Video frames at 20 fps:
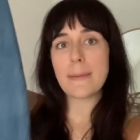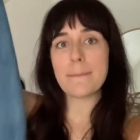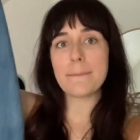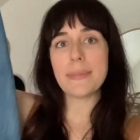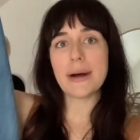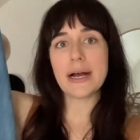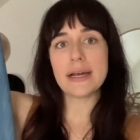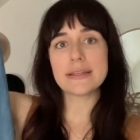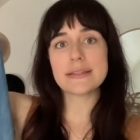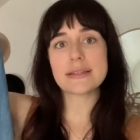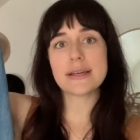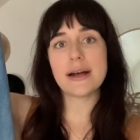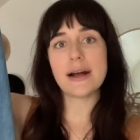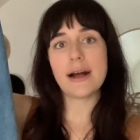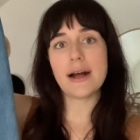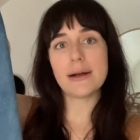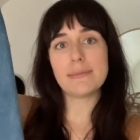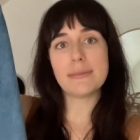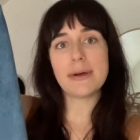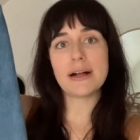but
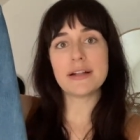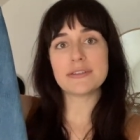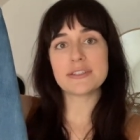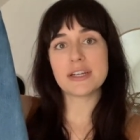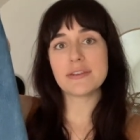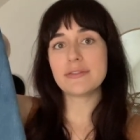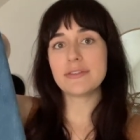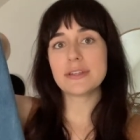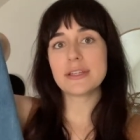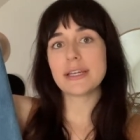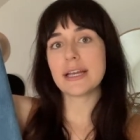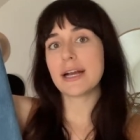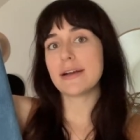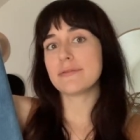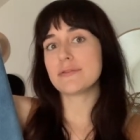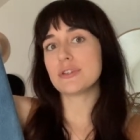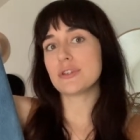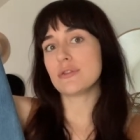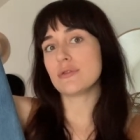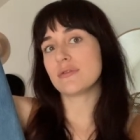um, I'll definitely have
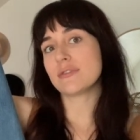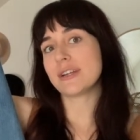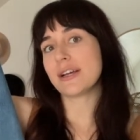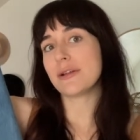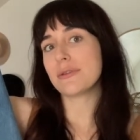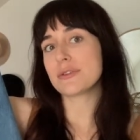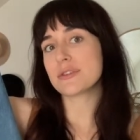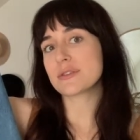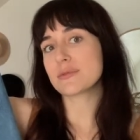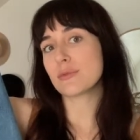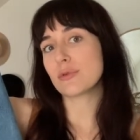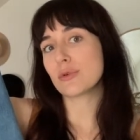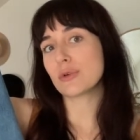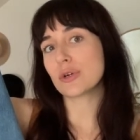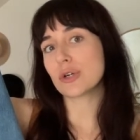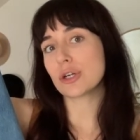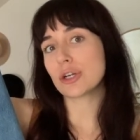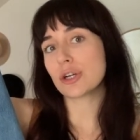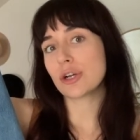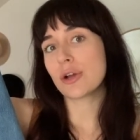to style this
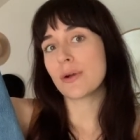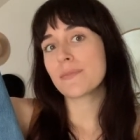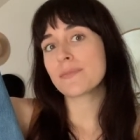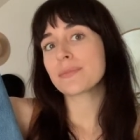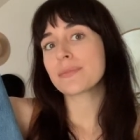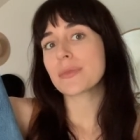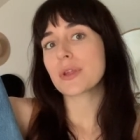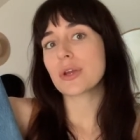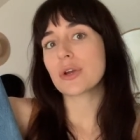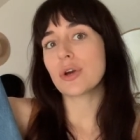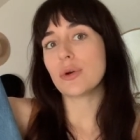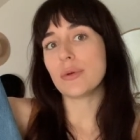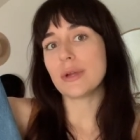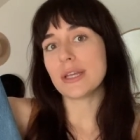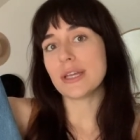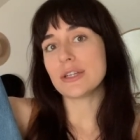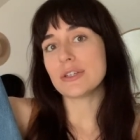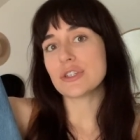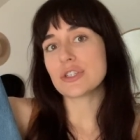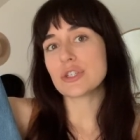more going
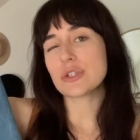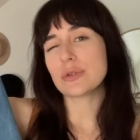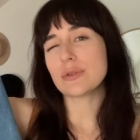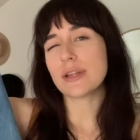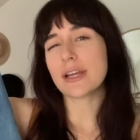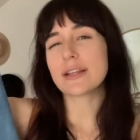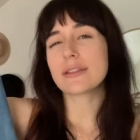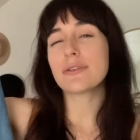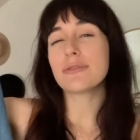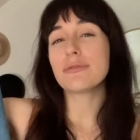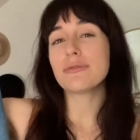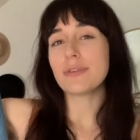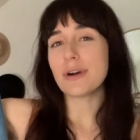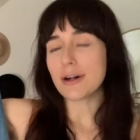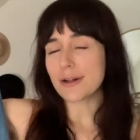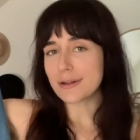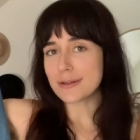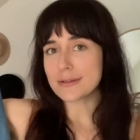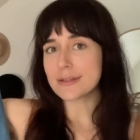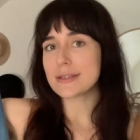into like the
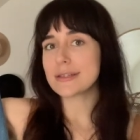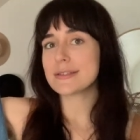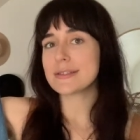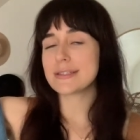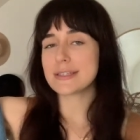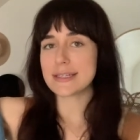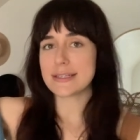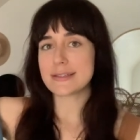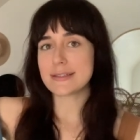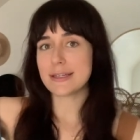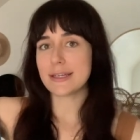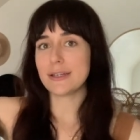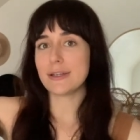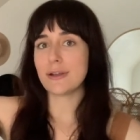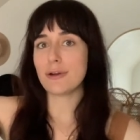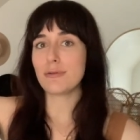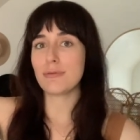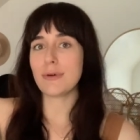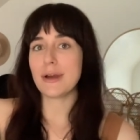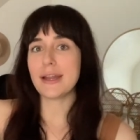fall season
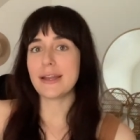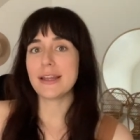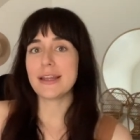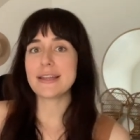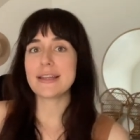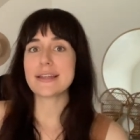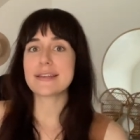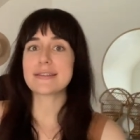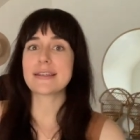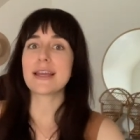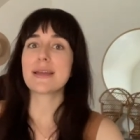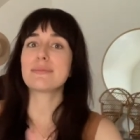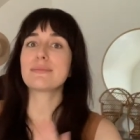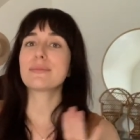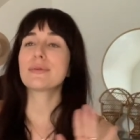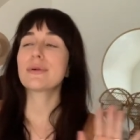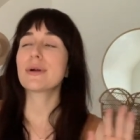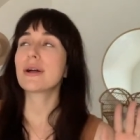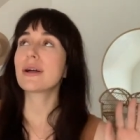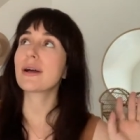when it is
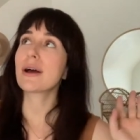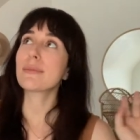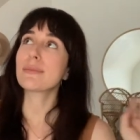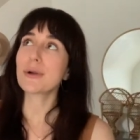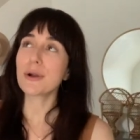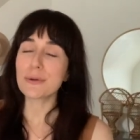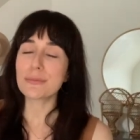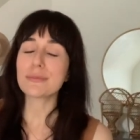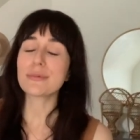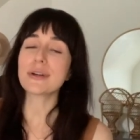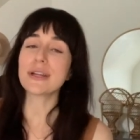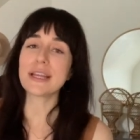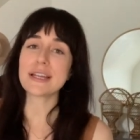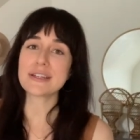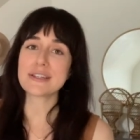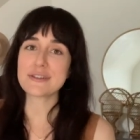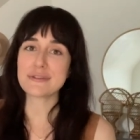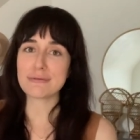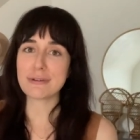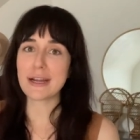appropriate
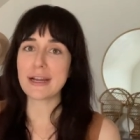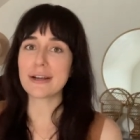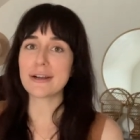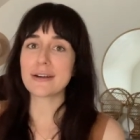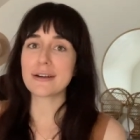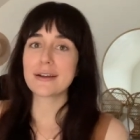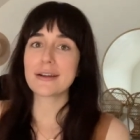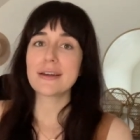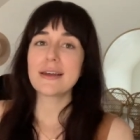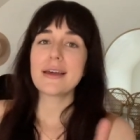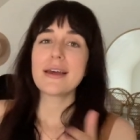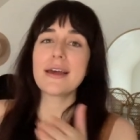to wear